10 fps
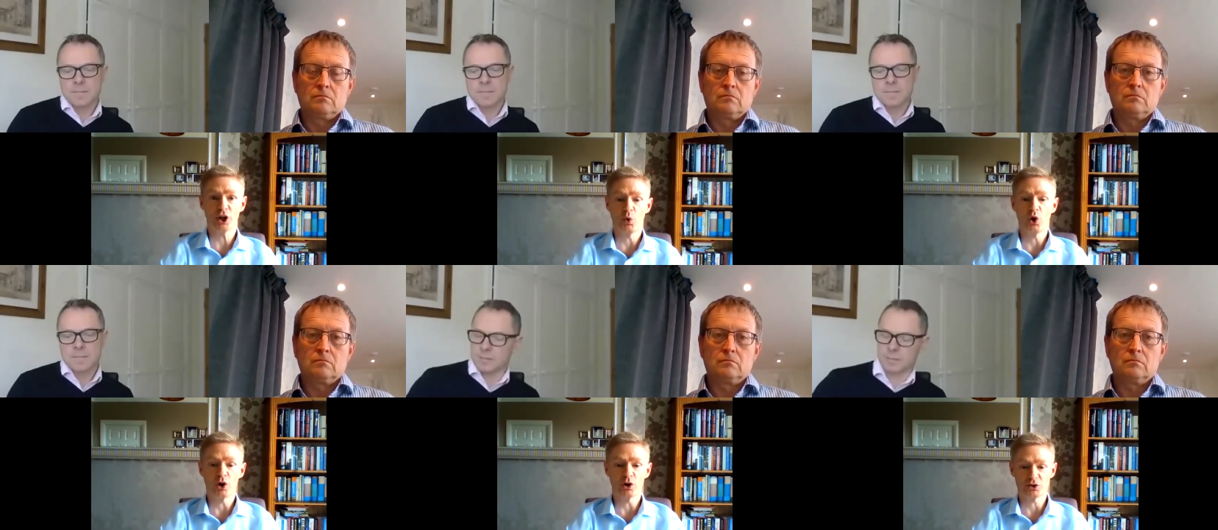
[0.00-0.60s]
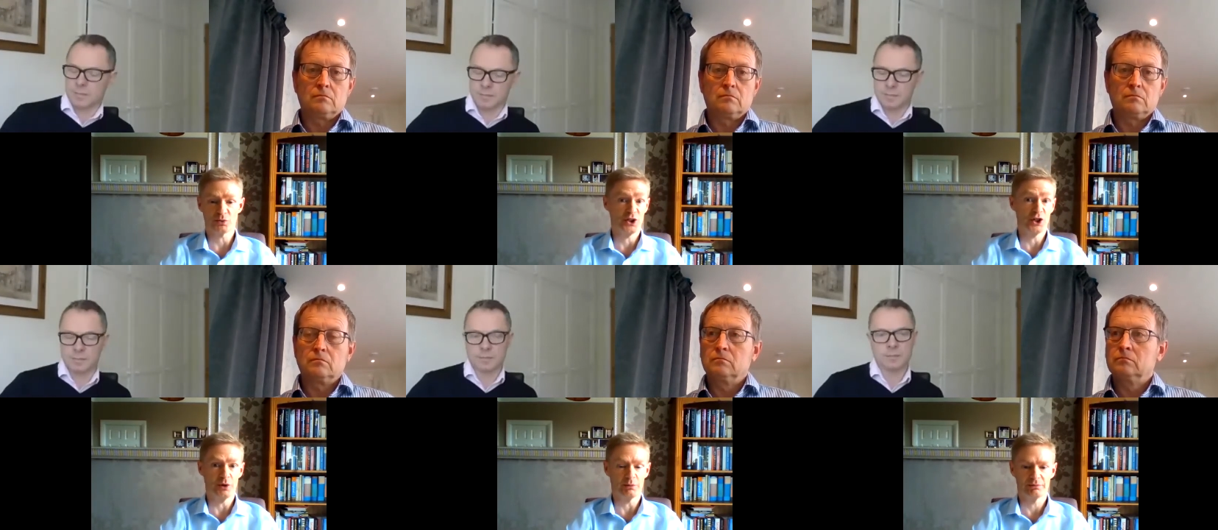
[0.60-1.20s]
Speaker 1: world as we knew
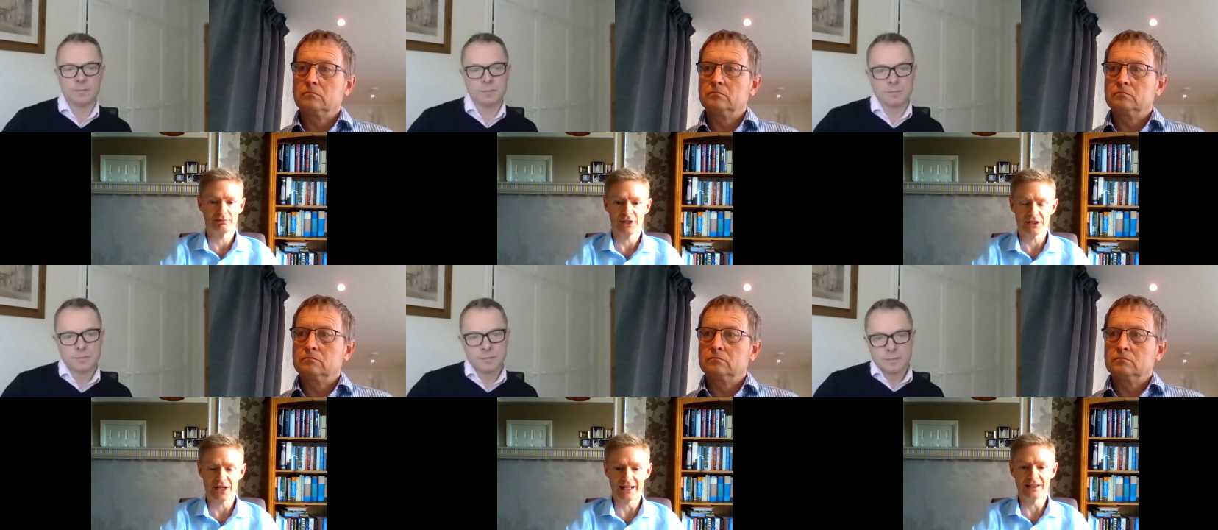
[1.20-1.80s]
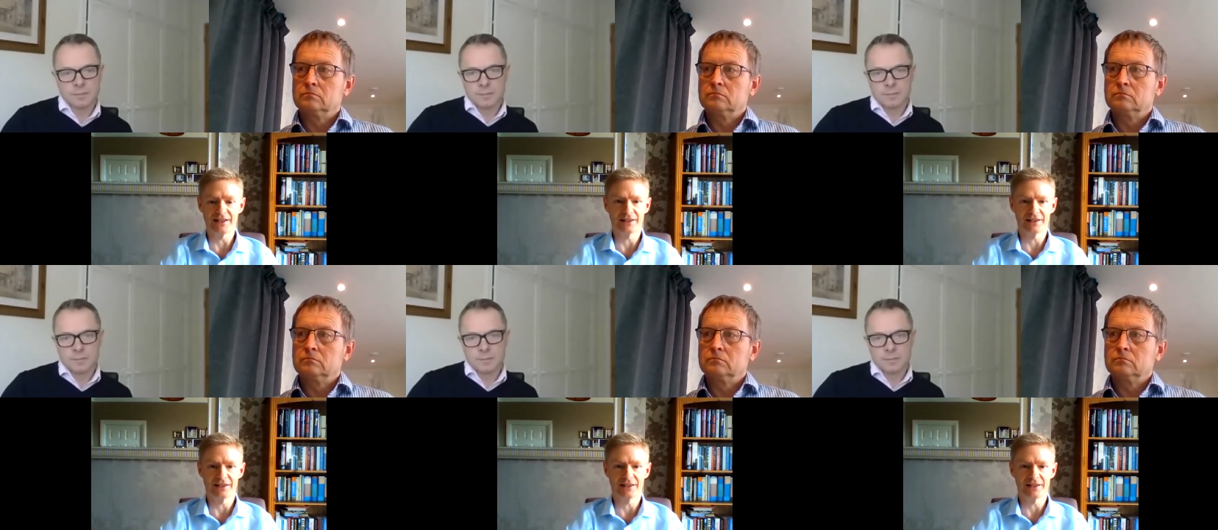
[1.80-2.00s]
it uh, ended at